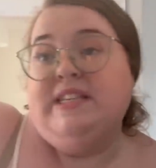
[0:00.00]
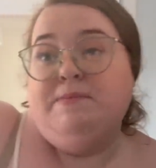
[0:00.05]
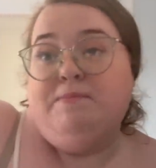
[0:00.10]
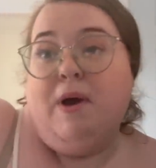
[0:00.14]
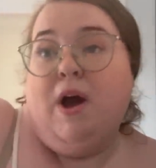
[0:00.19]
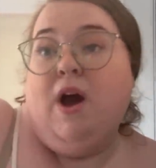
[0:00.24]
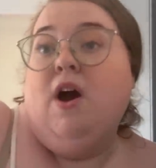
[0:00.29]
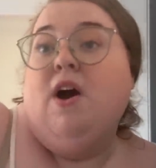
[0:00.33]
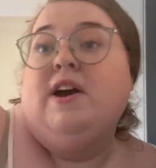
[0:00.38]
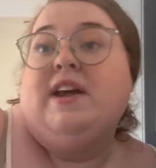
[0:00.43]

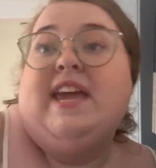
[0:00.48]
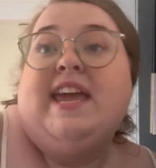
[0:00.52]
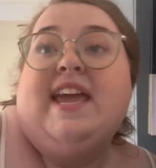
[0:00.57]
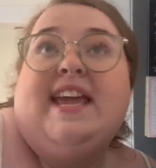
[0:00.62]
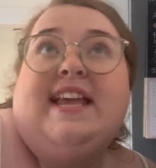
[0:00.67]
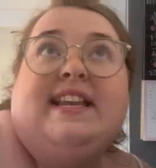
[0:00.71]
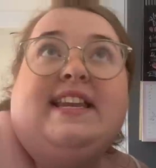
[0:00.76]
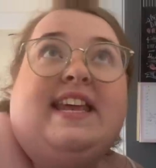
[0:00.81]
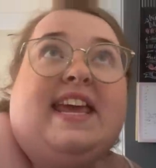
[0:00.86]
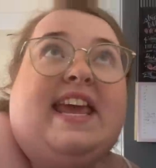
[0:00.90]

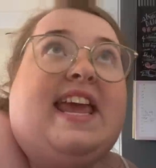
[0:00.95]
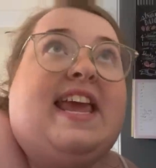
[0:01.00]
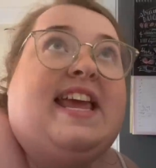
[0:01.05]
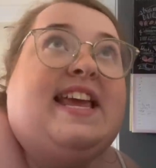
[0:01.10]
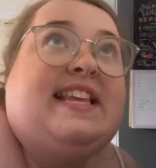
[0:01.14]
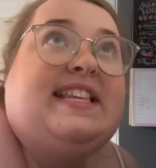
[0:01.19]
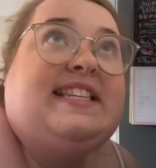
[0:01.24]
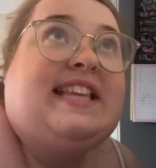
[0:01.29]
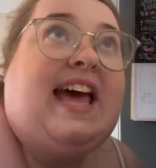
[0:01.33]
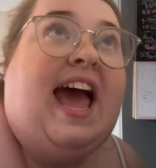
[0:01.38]
bargain
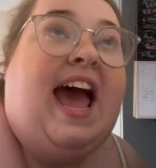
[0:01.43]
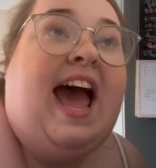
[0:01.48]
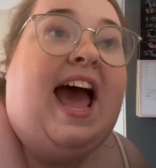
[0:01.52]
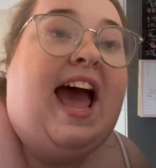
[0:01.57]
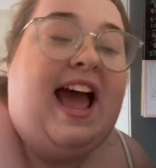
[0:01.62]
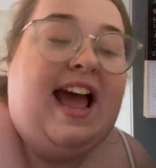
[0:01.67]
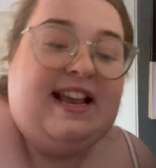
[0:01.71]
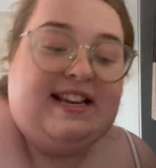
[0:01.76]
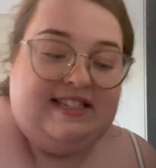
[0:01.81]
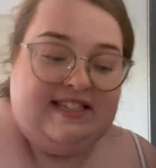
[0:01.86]
is
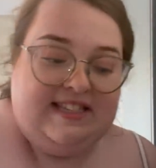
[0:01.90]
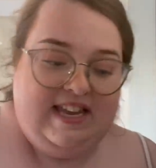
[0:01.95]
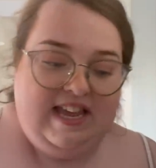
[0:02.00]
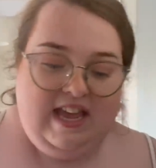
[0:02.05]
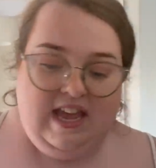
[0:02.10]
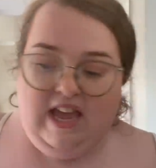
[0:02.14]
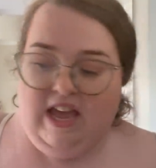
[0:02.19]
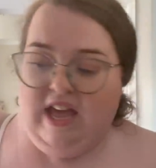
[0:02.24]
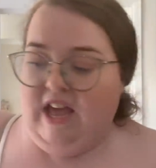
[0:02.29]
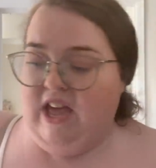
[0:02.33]
at
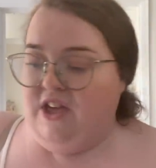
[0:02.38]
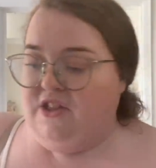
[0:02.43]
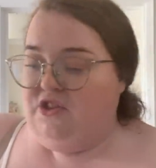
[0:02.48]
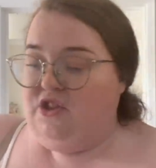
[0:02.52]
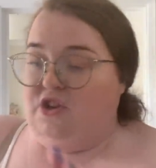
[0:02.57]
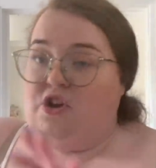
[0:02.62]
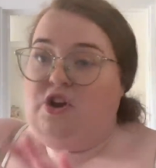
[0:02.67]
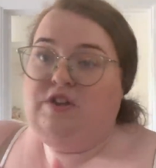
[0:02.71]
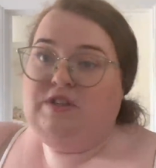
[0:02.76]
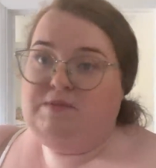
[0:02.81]

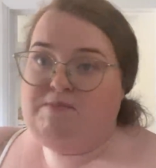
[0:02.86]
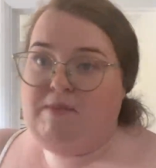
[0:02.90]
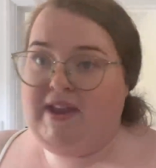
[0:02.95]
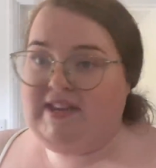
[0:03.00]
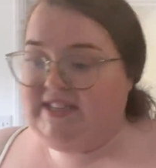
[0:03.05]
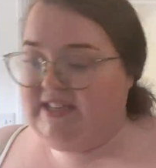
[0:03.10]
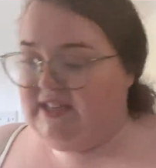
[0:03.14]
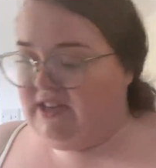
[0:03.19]
the Cosmetic